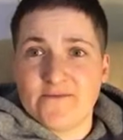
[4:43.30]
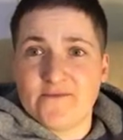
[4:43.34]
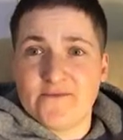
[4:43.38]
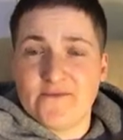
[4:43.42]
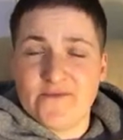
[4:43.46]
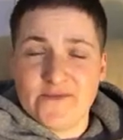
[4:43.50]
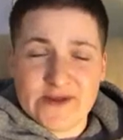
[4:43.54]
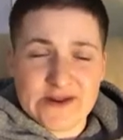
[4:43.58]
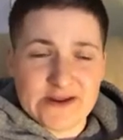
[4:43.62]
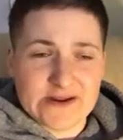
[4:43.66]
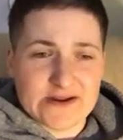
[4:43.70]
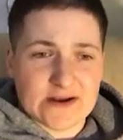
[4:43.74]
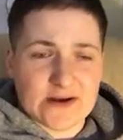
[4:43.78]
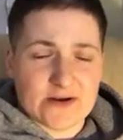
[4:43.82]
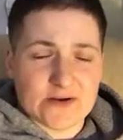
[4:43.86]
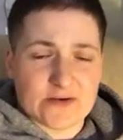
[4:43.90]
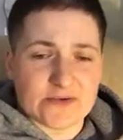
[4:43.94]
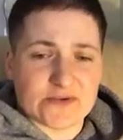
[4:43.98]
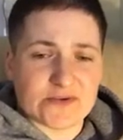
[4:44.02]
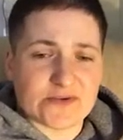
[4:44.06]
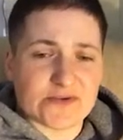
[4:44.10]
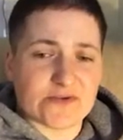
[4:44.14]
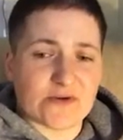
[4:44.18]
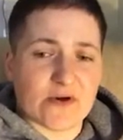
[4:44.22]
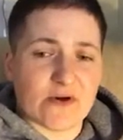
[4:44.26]

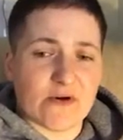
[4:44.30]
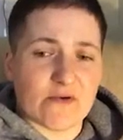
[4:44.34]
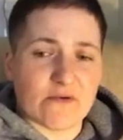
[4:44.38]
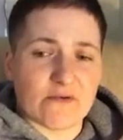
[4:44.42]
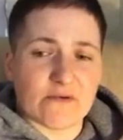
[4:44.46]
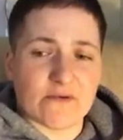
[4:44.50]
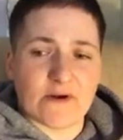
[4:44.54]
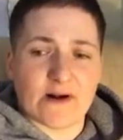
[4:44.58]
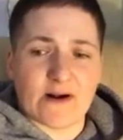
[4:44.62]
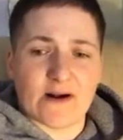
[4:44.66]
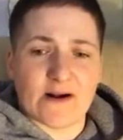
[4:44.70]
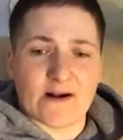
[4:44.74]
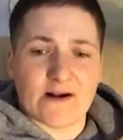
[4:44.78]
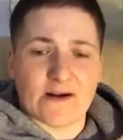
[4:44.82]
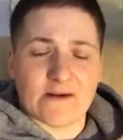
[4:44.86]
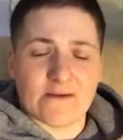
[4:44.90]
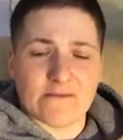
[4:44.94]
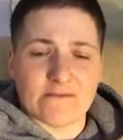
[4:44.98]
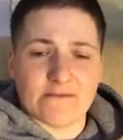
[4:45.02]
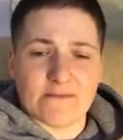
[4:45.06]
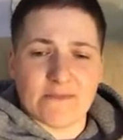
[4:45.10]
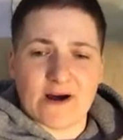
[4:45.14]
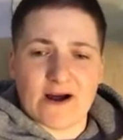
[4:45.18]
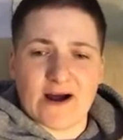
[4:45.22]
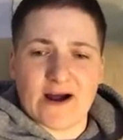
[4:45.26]
videos. So
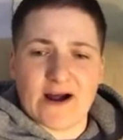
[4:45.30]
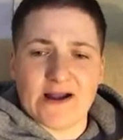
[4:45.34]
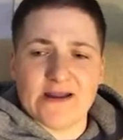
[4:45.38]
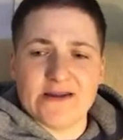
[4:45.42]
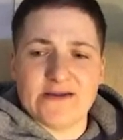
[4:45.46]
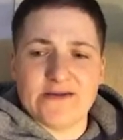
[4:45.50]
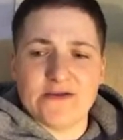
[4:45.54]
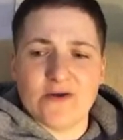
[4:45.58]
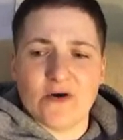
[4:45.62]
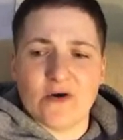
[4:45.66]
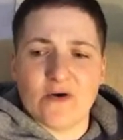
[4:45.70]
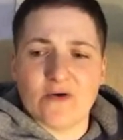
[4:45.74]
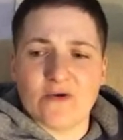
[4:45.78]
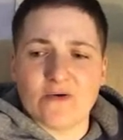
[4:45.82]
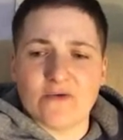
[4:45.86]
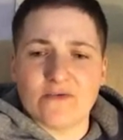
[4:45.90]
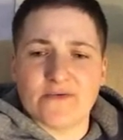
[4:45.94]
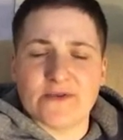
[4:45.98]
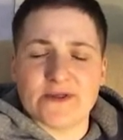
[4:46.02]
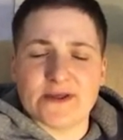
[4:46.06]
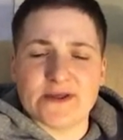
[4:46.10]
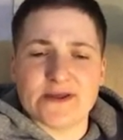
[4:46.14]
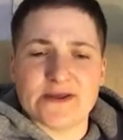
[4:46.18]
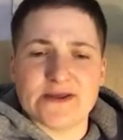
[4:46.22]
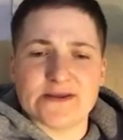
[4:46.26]
um, I know
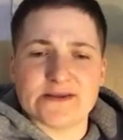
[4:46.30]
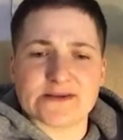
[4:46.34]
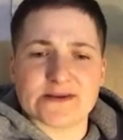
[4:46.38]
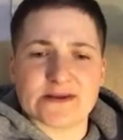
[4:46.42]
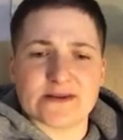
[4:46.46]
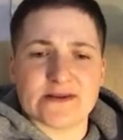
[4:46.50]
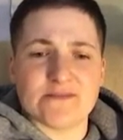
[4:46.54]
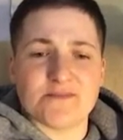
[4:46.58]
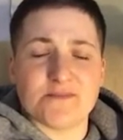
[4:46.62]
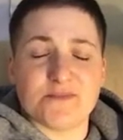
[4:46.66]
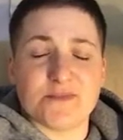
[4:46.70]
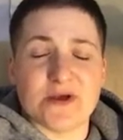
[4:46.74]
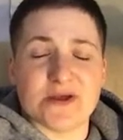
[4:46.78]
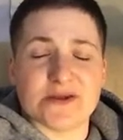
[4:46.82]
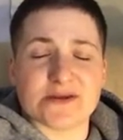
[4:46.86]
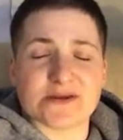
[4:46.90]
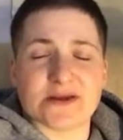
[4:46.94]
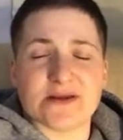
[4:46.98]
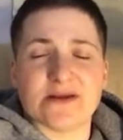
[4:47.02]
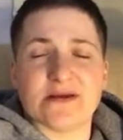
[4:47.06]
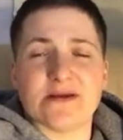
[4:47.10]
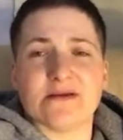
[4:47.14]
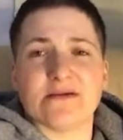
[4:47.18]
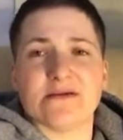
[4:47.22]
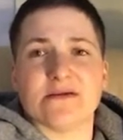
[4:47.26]
that it's gonna it's
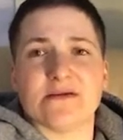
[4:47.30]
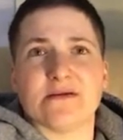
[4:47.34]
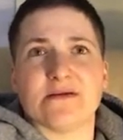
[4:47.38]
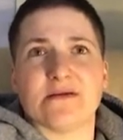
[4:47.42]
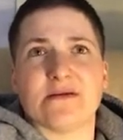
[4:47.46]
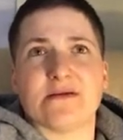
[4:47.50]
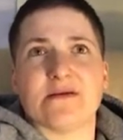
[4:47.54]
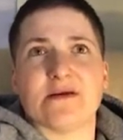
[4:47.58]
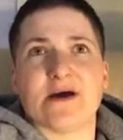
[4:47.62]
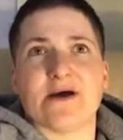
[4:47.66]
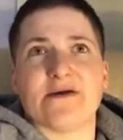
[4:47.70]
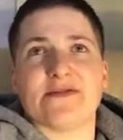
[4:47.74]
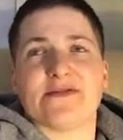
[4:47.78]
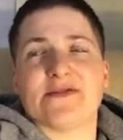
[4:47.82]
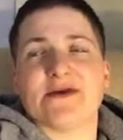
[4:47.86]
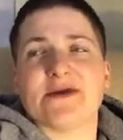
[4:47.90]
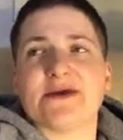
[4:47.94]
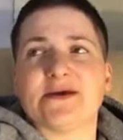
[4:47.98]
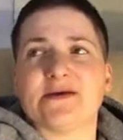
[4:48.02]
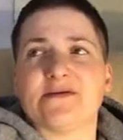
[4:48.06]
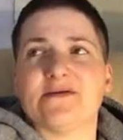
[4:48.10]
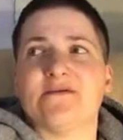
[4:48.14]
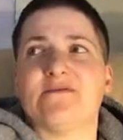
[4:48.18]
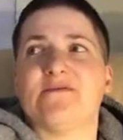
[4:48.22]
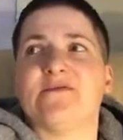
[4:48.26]
gonna I
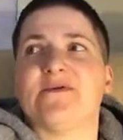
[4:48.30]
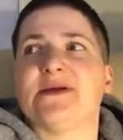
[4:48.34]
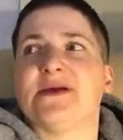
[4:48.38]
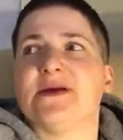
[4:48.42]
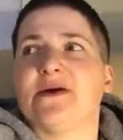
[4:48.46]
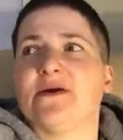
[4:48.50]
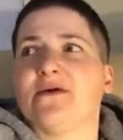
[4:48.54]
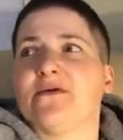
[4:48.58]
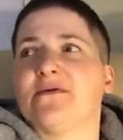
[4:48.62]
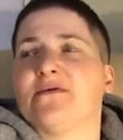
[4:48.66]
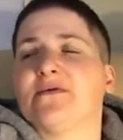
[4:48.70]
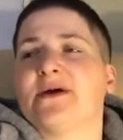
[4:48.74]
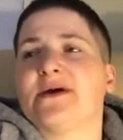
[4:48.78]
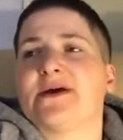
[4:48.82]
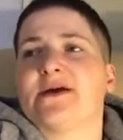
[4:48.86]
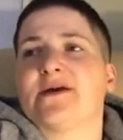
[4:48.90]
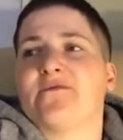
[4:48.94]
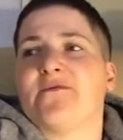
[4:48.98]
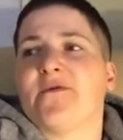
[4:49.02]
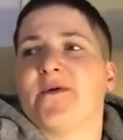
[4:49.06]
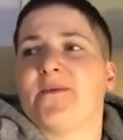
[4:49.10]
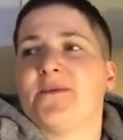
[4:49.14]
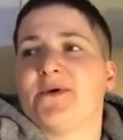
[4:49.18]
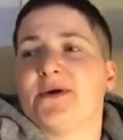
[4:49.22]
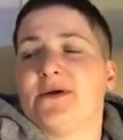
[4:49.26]
think in the video like
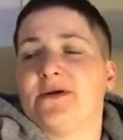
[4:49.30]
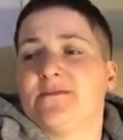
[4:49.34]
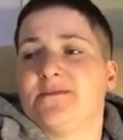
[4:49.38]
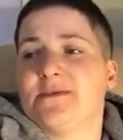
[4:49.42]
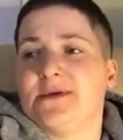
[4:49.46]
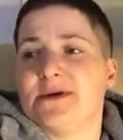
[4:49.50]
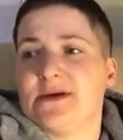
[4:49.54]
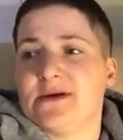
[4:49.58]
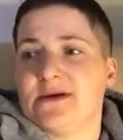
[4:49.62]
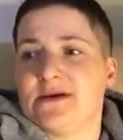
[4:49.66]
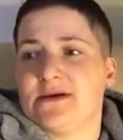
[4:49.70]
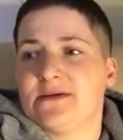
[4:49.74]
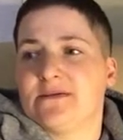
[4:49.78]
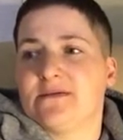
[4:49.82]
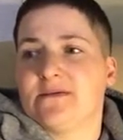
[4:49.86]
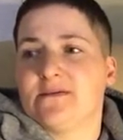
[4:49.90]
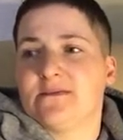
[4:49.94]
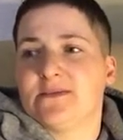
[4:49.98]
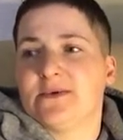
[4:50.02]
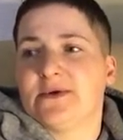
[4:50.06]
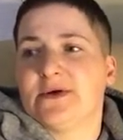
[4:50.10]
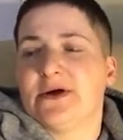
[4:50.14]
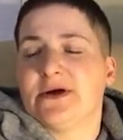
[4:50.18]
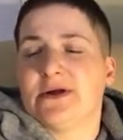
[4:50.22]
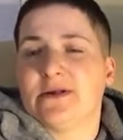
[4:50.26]
if I'm gonna be
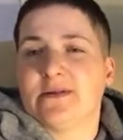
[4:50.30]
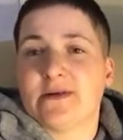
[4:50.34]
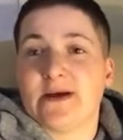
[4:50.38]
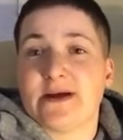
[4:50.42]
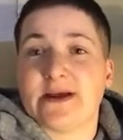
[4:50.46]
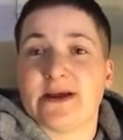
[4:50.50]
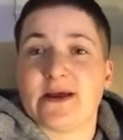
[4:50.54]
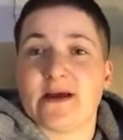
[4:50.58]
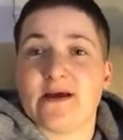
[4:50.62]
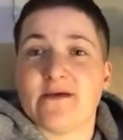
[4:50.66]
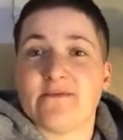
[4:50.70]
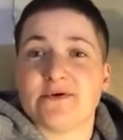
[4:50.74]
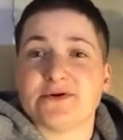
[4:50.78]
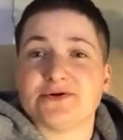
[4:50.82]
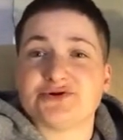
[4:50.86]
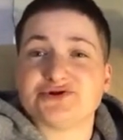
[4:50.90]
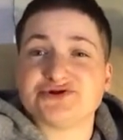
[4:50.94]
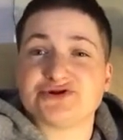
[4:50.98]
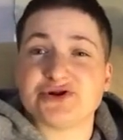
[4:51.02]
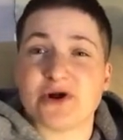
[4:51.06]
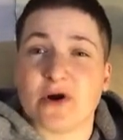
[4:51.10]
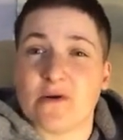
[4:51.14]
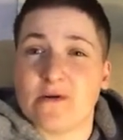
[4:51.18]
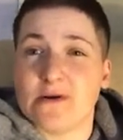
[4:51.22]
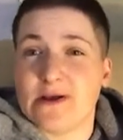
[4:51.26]
like ever
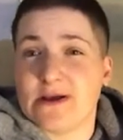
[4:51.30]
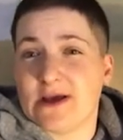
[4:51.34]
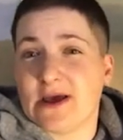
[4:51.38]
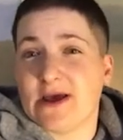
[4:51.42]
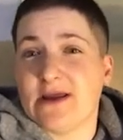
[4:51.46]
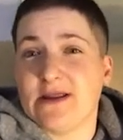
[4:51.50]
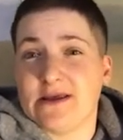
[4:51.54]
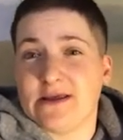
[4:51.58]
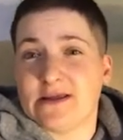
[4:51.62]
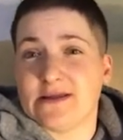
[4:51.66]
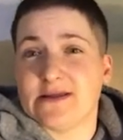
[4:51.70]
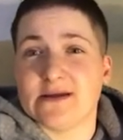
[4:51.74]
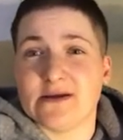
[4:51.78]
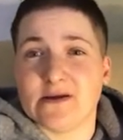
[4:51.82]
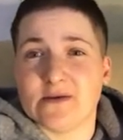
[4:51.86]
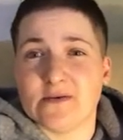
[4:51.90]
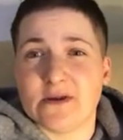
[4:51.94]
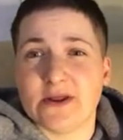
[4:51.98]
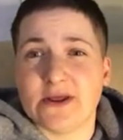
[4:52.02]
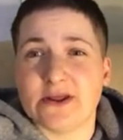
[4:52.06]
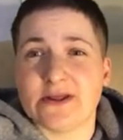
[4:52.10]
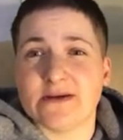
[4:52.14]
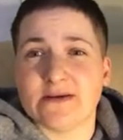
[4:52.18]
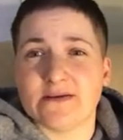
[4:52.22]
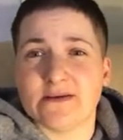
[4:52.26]
showing anything or
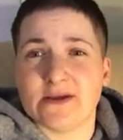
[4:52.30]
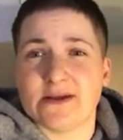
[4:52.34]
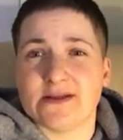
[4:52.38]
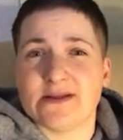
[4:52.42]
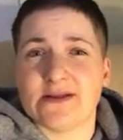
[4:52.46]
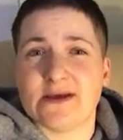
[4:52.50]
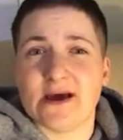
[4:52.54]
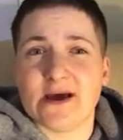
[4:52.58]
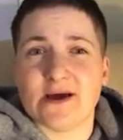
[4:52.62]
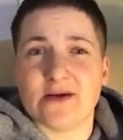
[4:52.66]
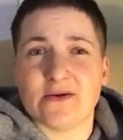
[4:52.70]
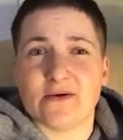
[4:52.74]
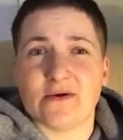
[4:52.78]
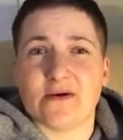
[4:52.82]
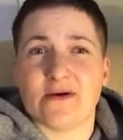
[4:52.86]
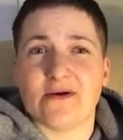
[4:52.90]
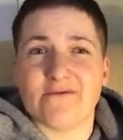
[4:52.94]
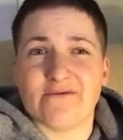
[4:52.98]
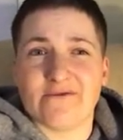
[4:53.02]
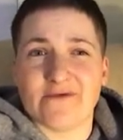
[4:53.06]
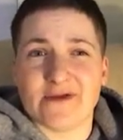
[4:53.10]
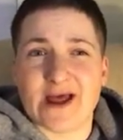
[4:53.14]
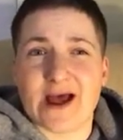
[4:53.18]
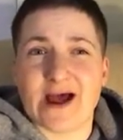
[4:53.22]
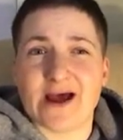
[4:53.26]
anything like that or
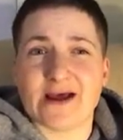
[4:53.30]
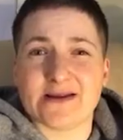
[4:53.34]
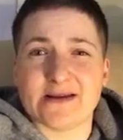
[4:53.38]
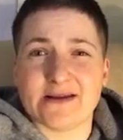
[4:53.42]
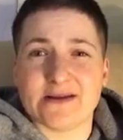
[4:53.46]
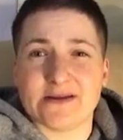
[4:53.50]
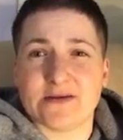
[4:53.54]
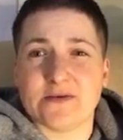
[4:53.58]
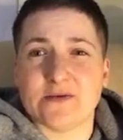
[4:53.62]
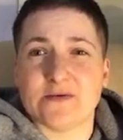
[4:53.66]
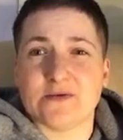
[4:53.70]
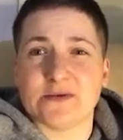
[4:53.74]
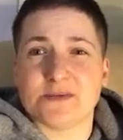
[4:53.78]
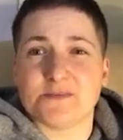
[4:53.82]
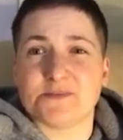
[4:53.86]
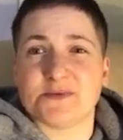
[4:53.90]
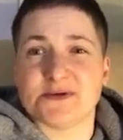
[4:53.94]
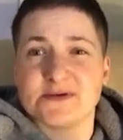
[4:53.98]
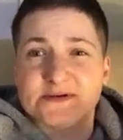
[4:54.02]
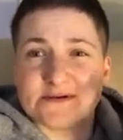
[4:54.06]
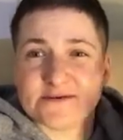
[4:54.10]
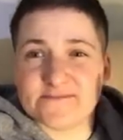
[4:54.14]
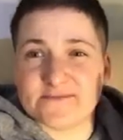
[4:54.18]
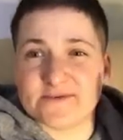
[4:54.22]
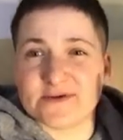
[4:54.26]
if it had to do
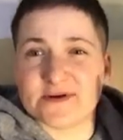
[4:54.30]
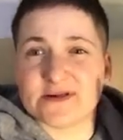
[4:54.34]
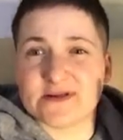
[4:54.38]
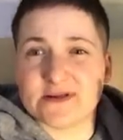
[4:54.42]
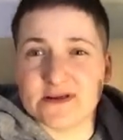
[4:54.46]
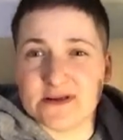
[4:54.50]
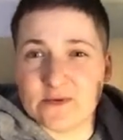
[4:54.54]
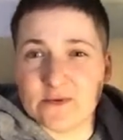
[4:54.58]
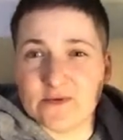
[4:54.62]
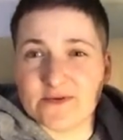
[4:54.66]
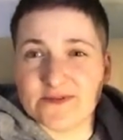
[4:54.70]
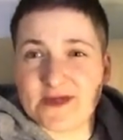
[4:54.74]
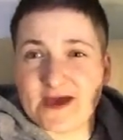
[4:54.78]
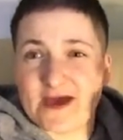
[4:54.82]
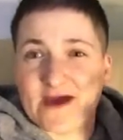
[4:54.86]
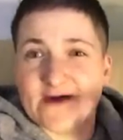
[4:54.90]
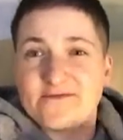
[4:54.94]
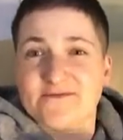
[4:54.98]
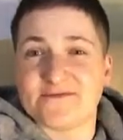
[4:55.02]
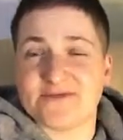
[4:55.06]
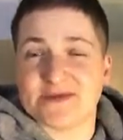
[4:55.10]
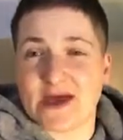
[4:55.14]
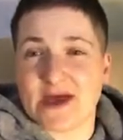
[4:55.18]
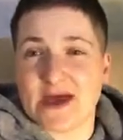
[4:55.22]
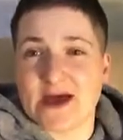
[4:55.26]
specifically with
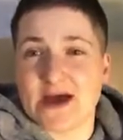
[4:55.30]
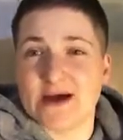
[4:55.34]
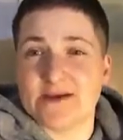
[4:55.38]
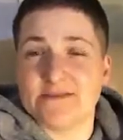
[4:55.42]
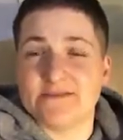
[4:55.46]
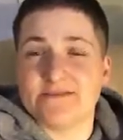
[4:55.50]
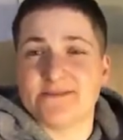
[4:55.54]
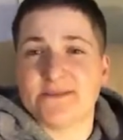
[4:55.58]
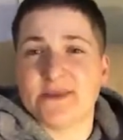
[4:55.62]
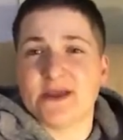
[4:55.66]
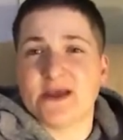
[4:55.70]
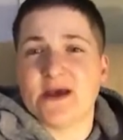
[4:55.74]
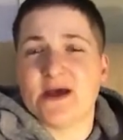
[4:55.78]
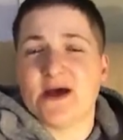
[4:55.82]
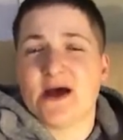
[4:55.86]
F to M